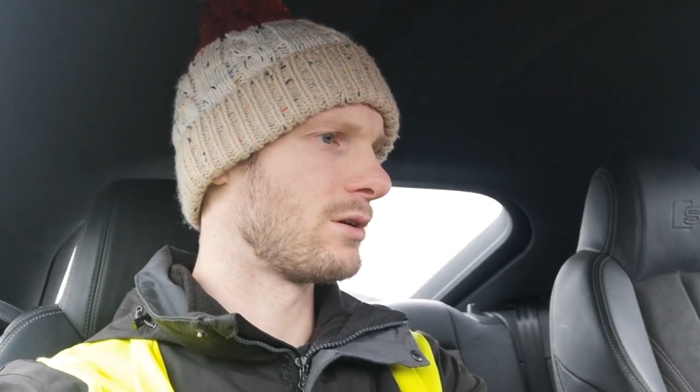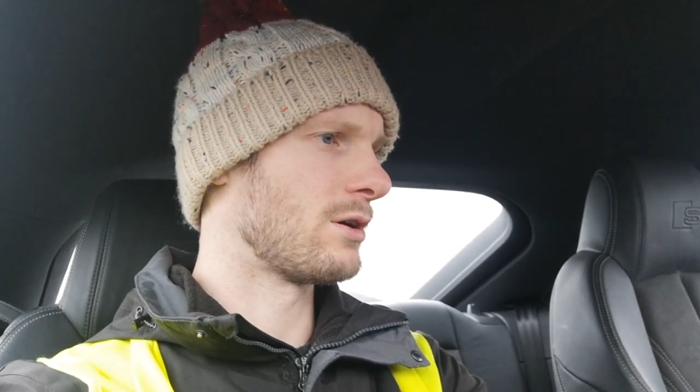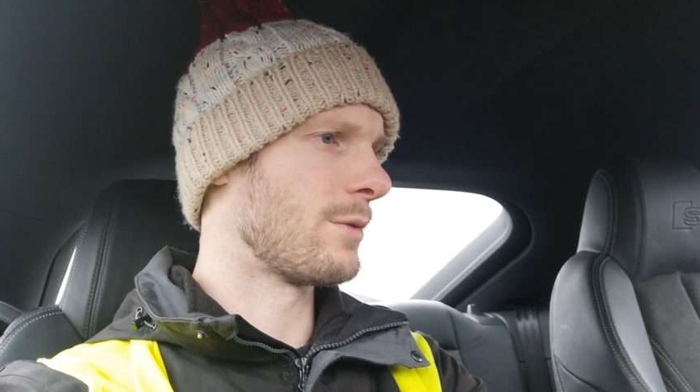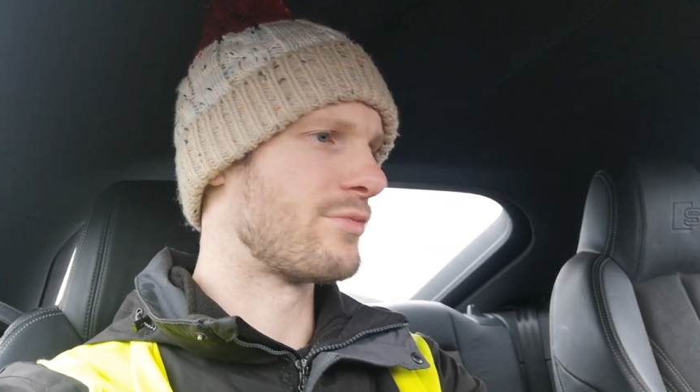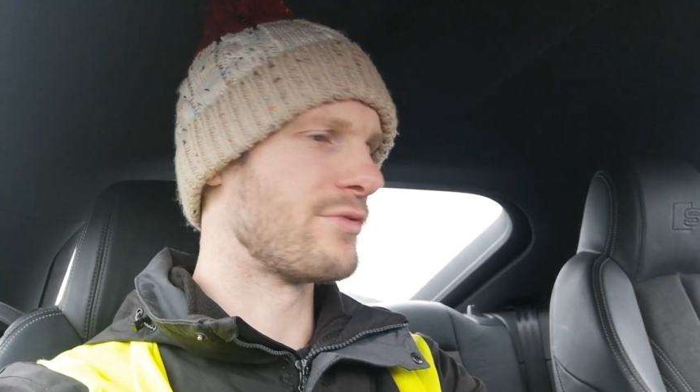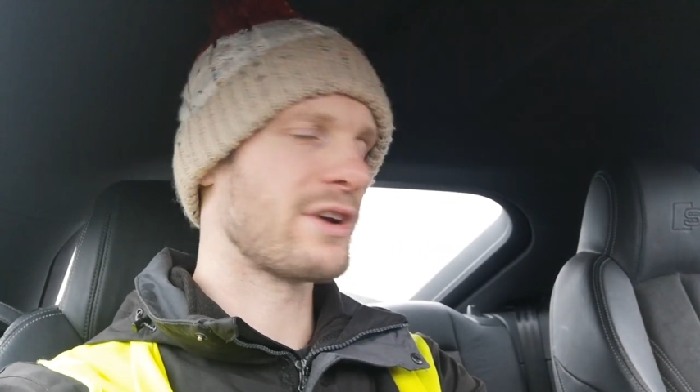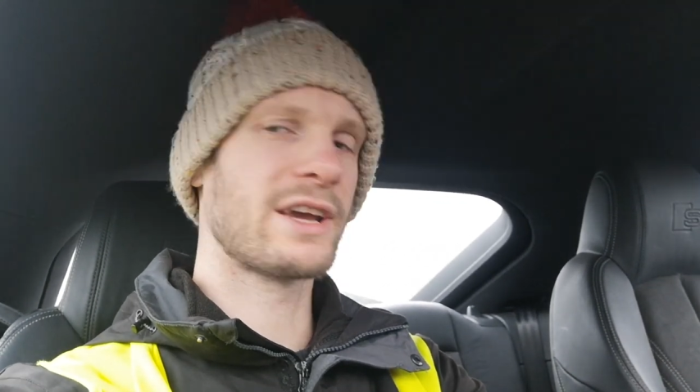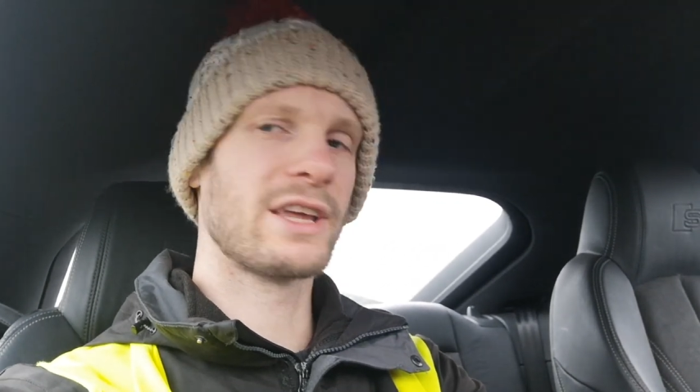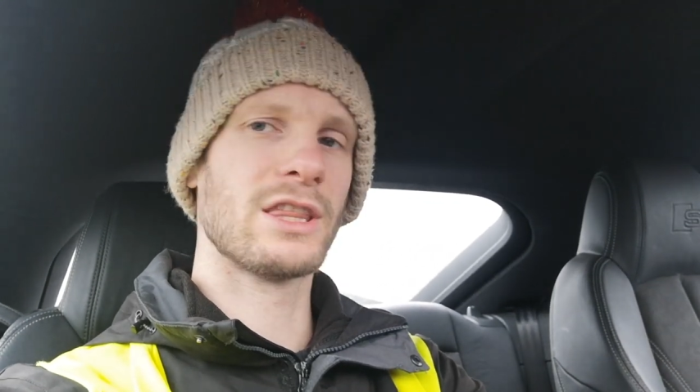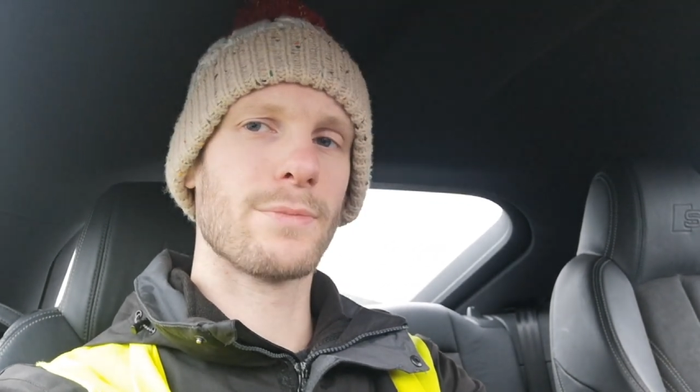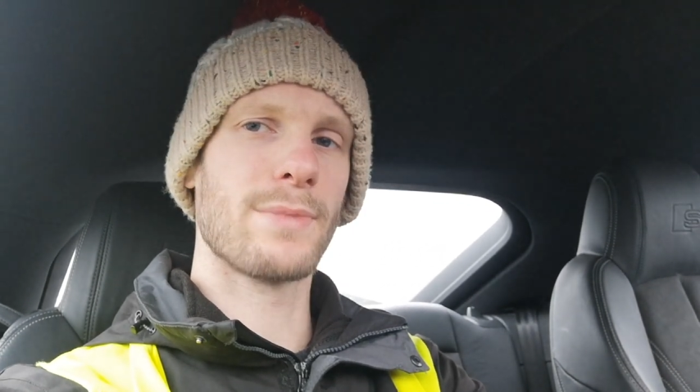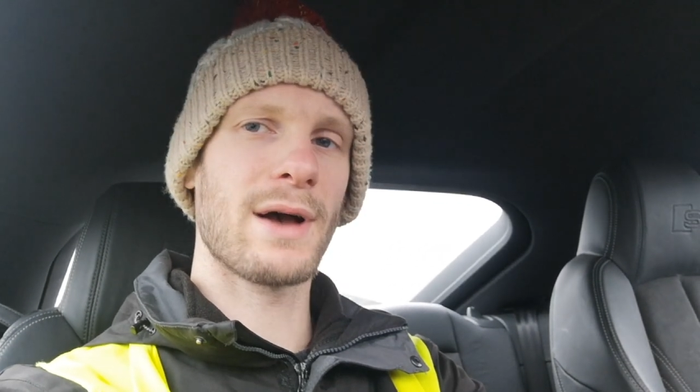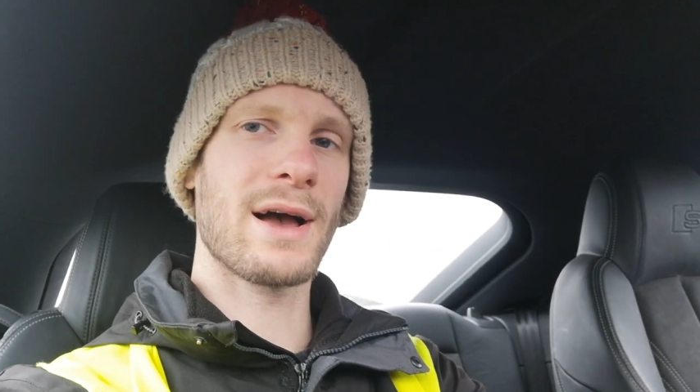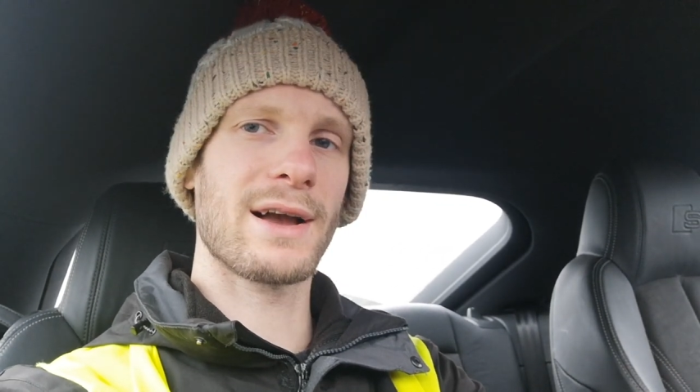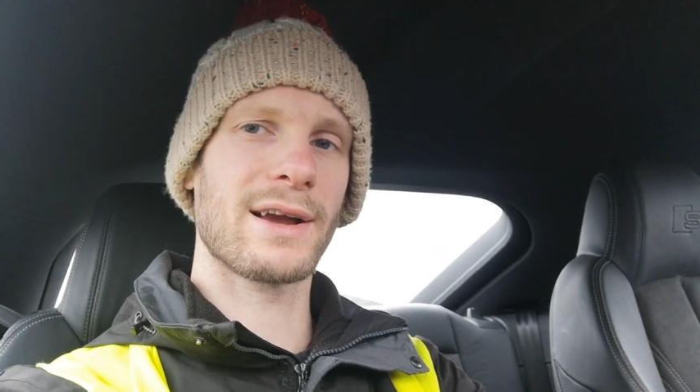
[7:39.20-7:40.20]
brick in the
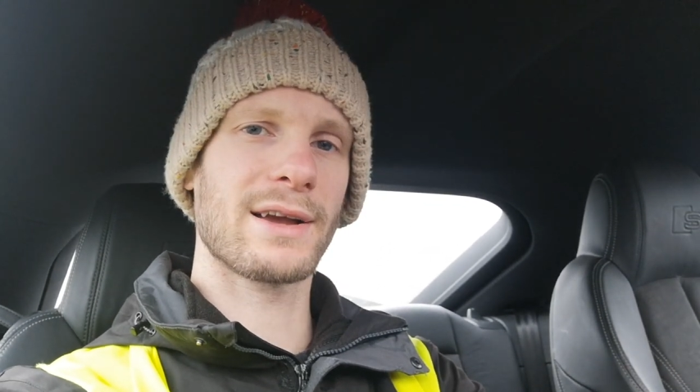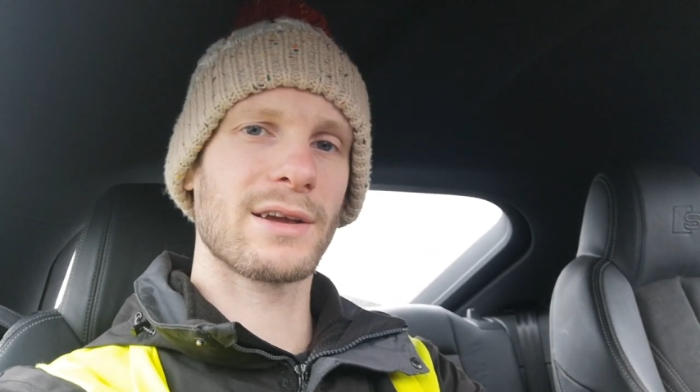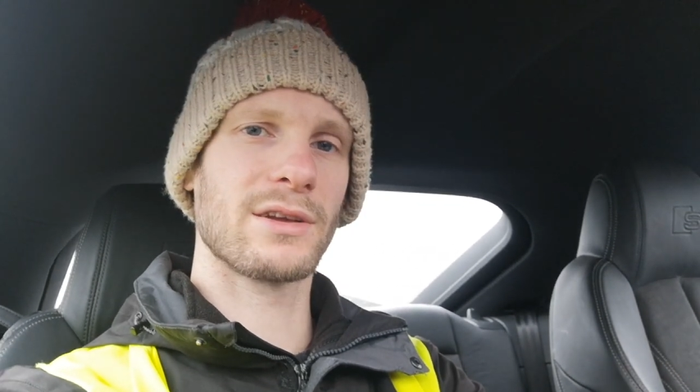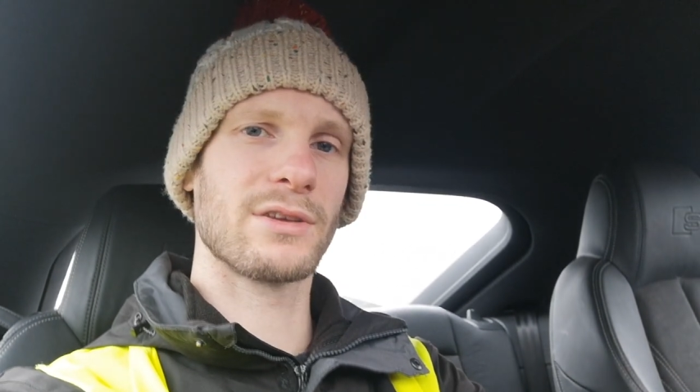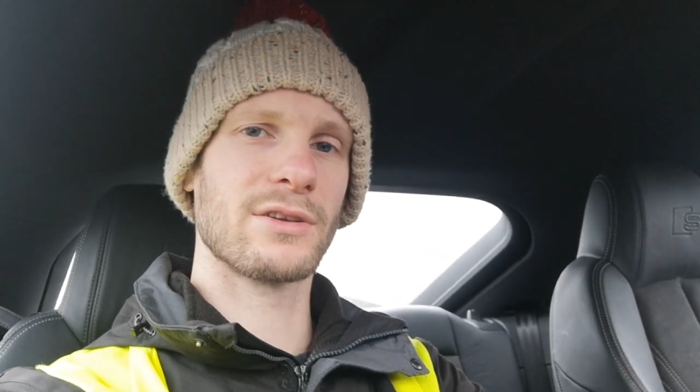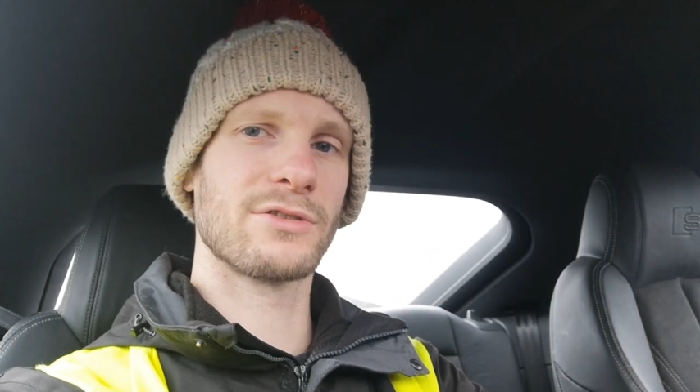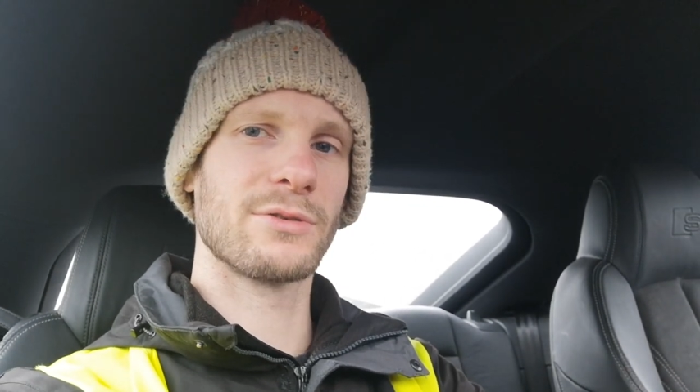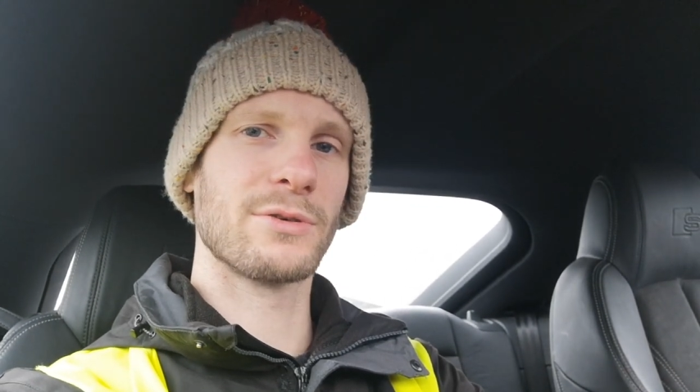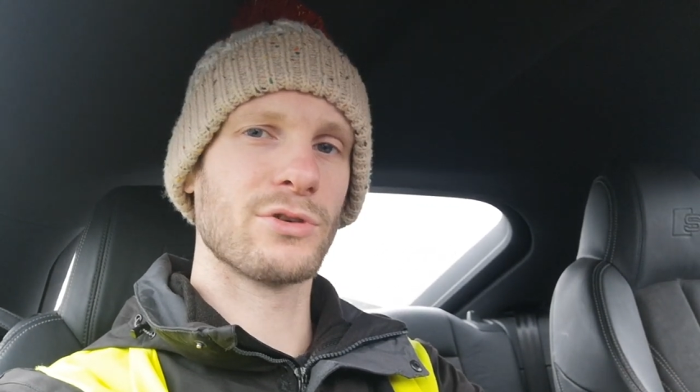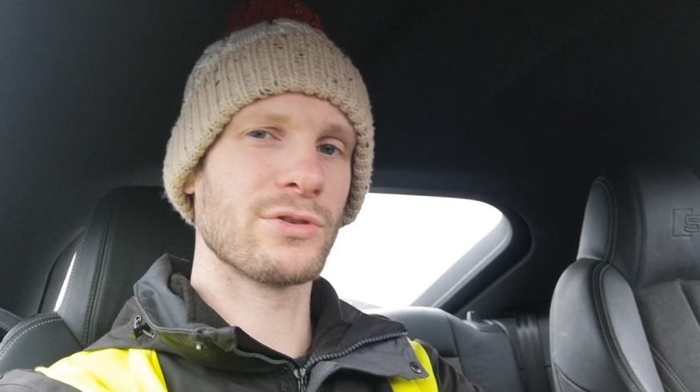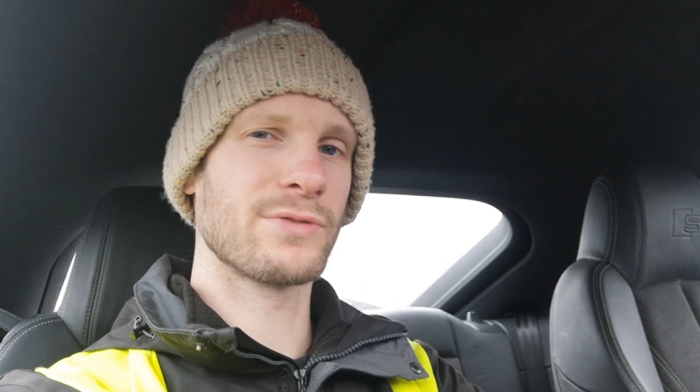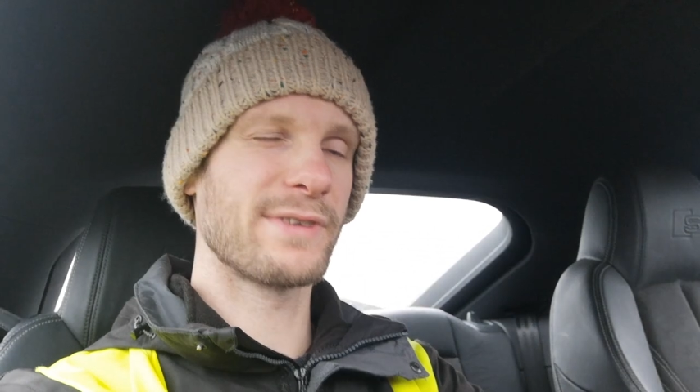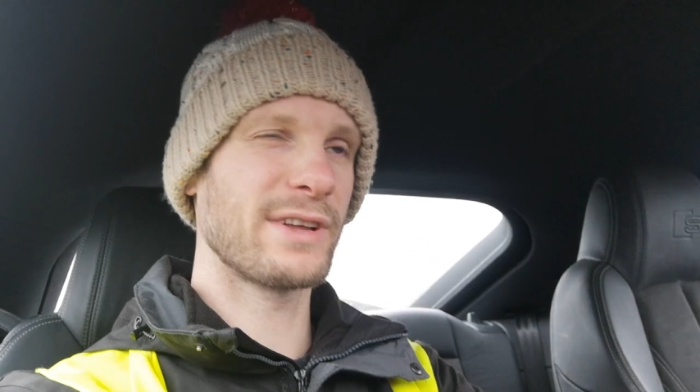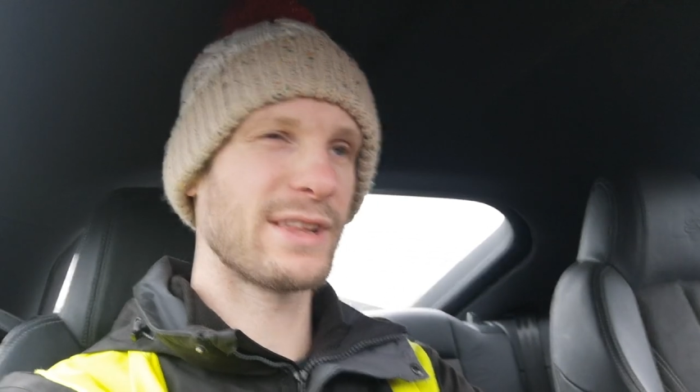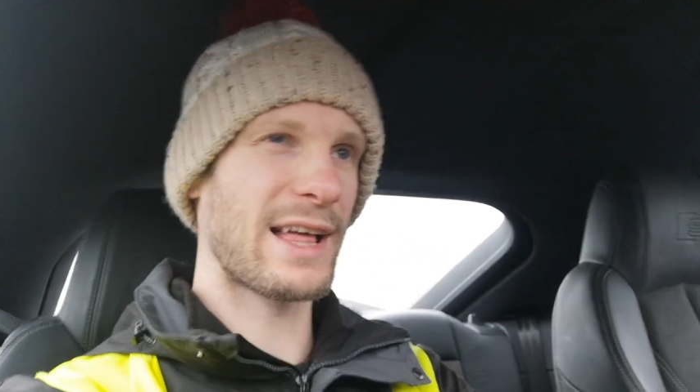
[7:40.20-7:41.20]
back. So it does
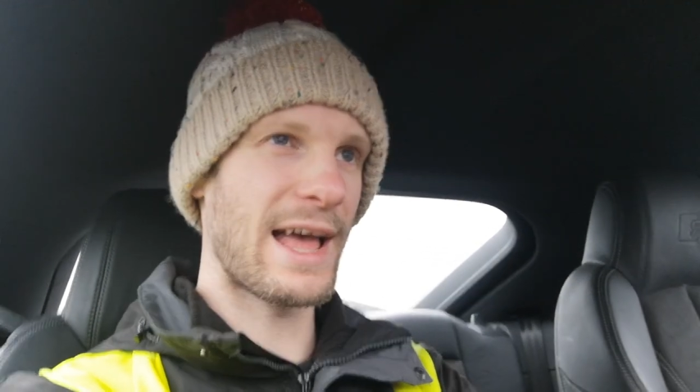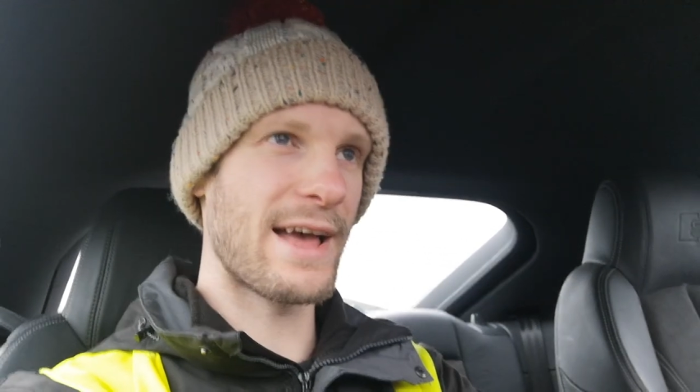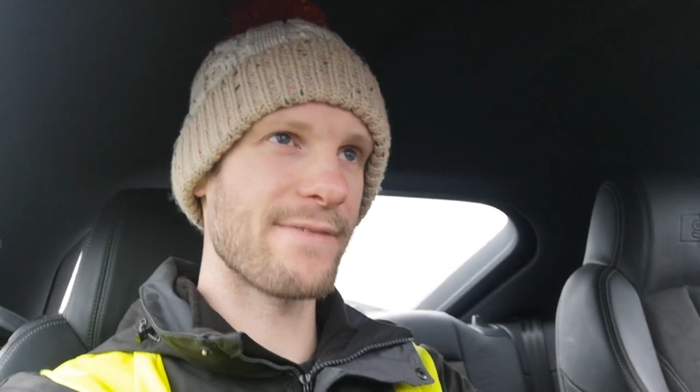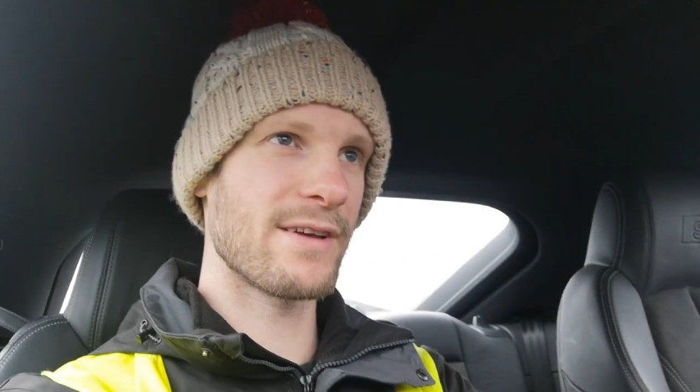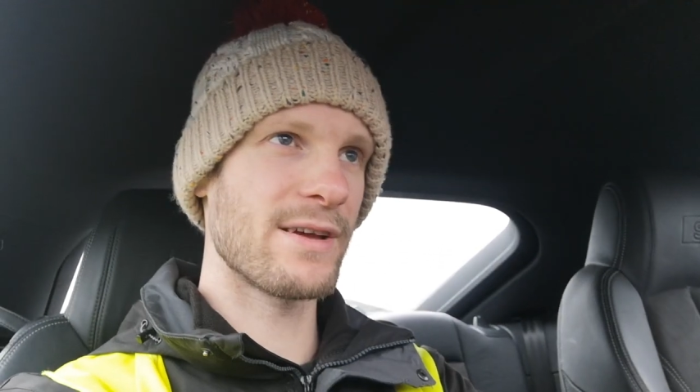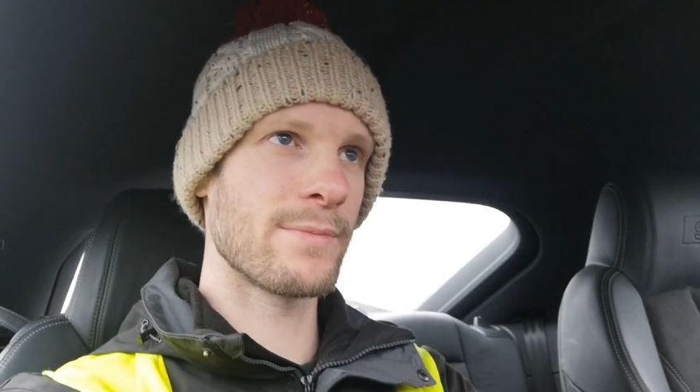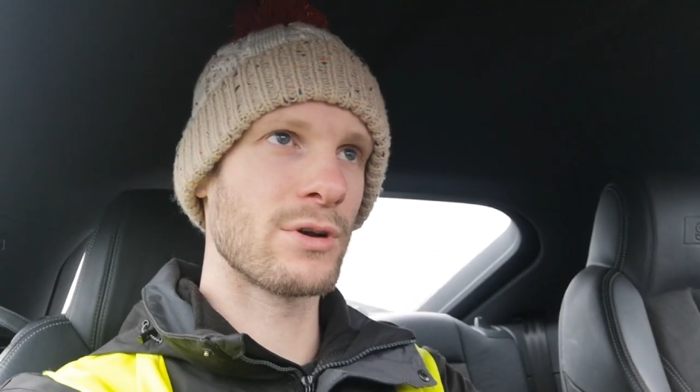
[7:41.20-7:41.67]
feel heavy,